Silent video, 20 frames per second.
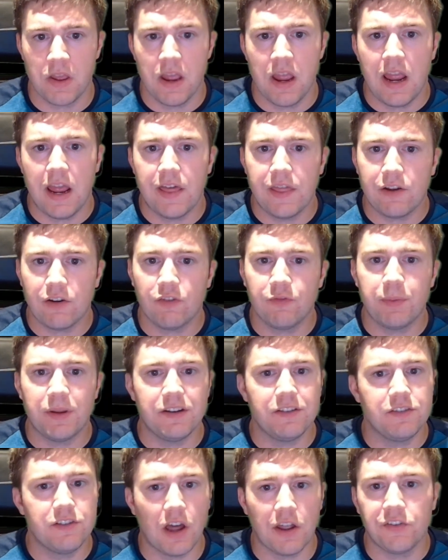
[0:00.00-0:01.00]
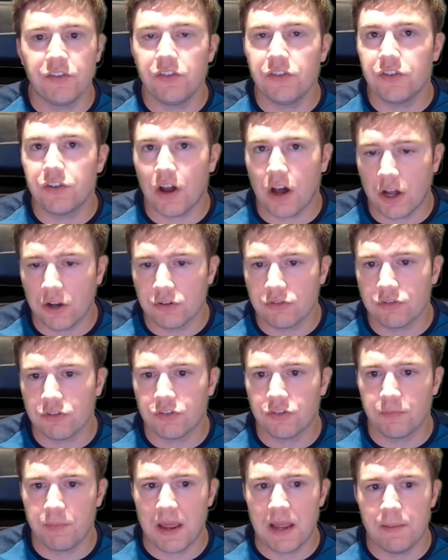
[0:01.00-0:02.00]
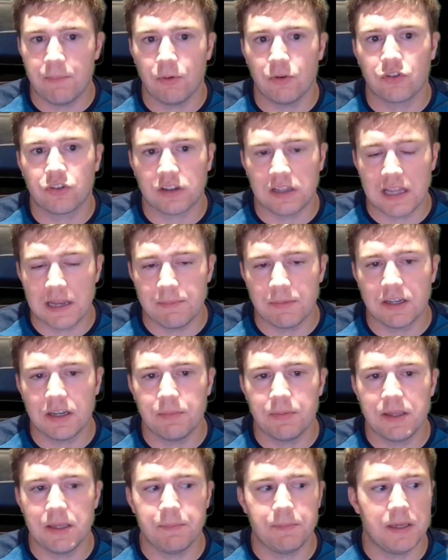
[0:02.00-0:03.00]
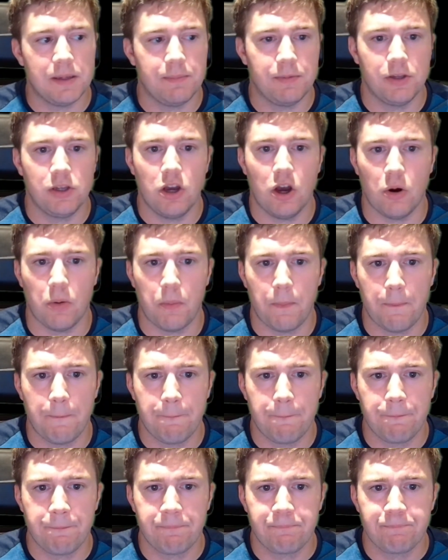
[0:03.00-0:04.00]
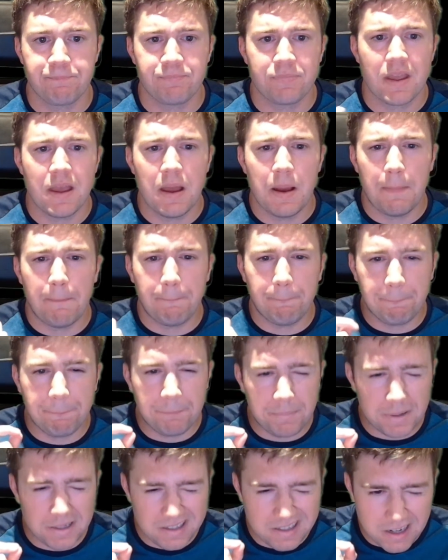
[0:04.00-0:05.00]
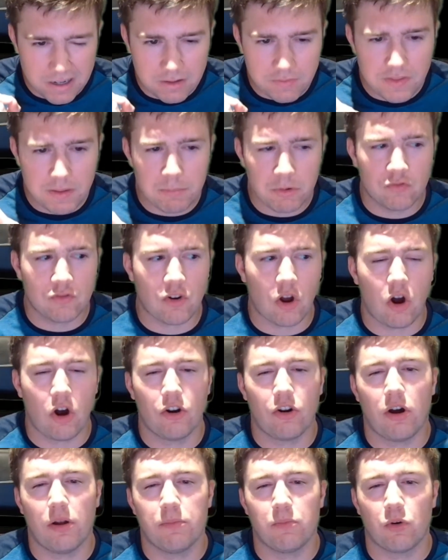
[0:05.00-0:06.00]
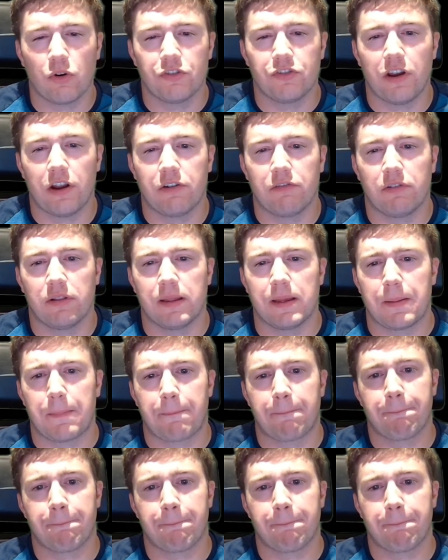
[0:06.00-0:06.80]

and there have been dozens to hundreds of papers claiming to beat PPO. But none of them have caught on more generally.